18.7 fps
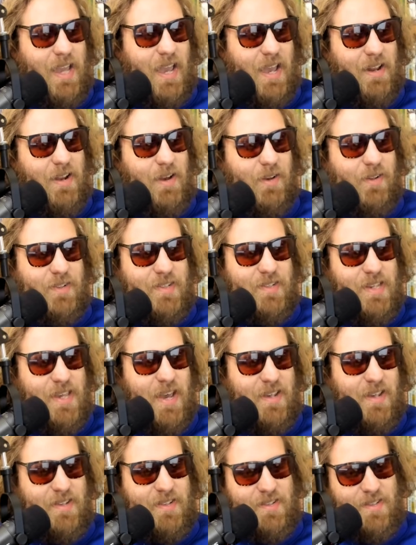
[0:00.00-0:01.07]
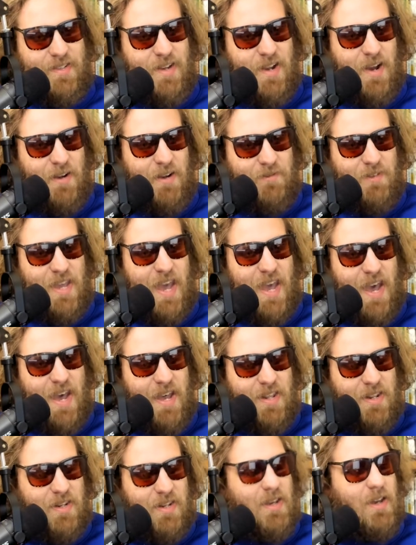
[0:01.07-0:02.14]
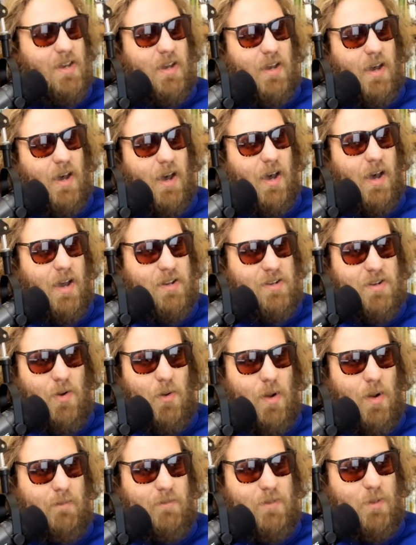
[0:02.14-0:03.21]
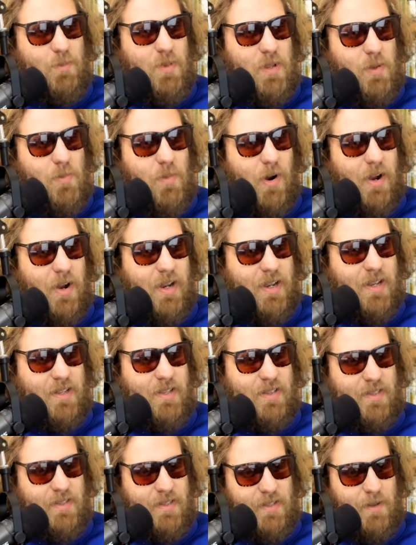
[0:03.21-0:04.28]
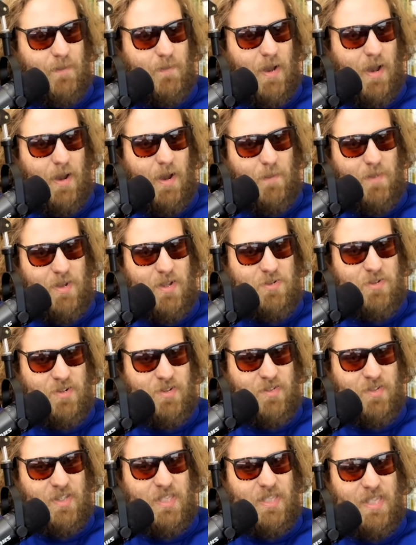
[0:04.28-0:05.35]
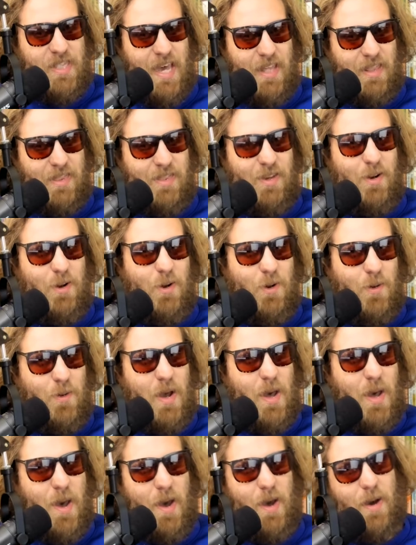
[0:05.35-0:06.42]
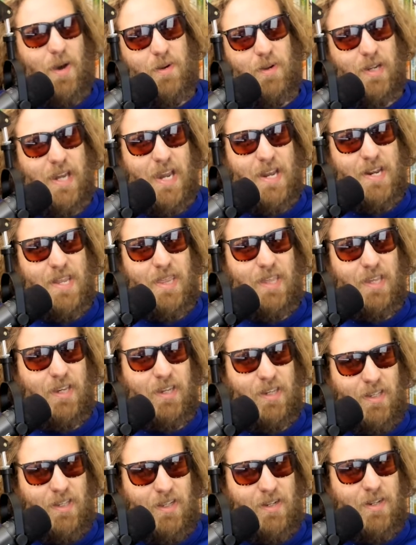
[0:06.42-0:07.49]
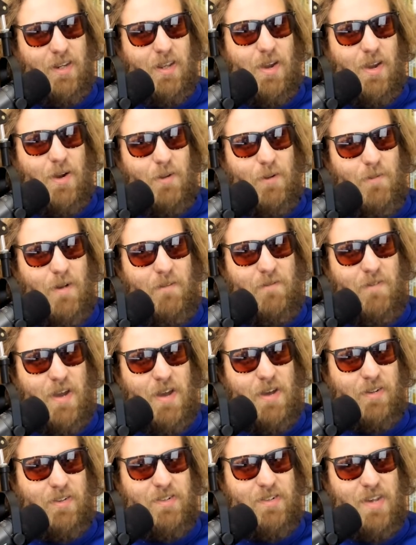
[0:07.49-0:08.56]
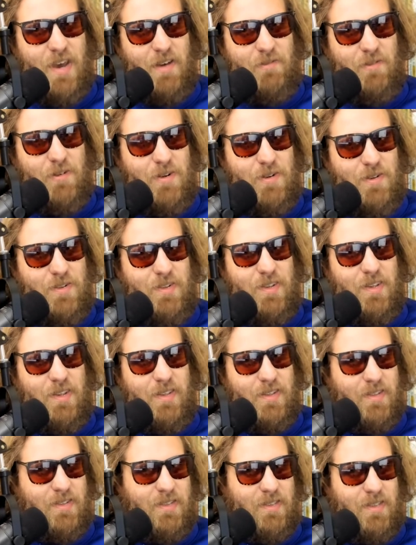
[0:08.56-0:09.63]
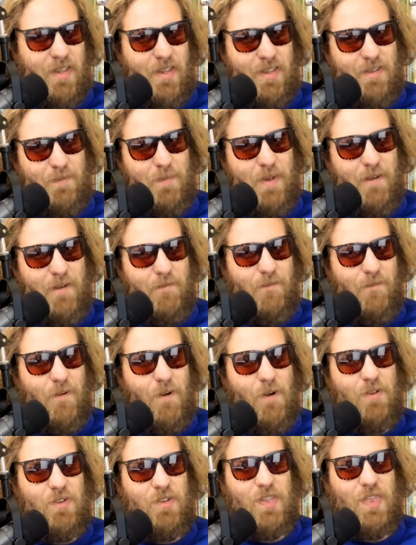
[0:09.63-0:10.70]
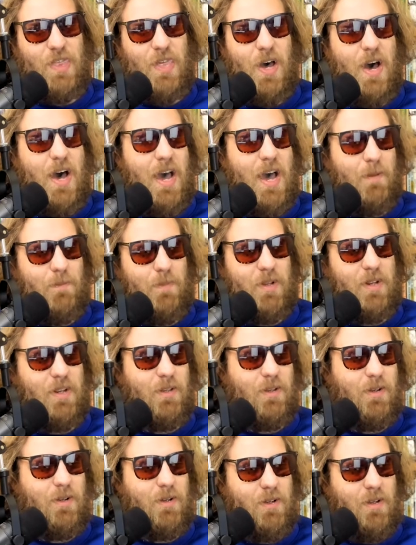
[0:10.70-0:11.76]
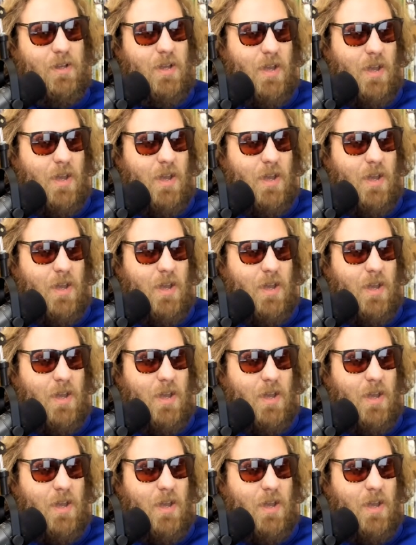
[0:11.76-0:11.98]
NLCS stuff yet. No MVP markets. I'm interested in that though. Kind of thinking Rafael Devers is my first thought, but he'll